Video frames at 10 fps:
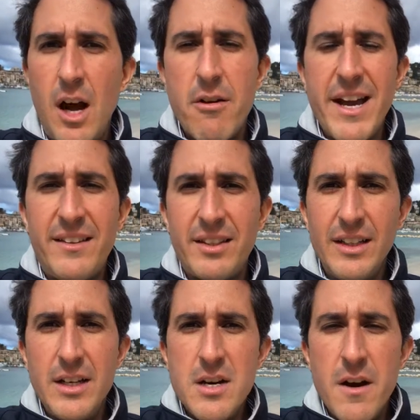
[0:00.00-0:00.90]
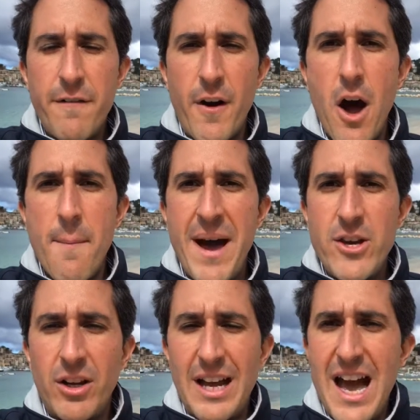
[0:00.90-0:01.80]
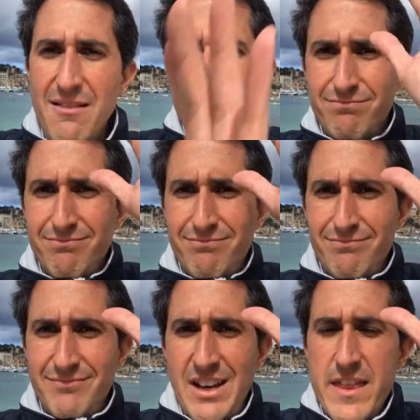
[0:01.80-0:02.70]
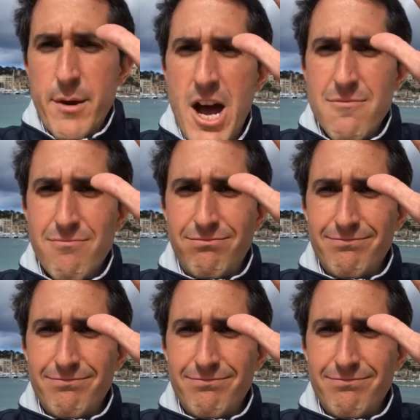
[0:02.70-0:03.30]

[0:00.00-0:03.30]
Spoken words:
All right, from Mallorca, ha de bra.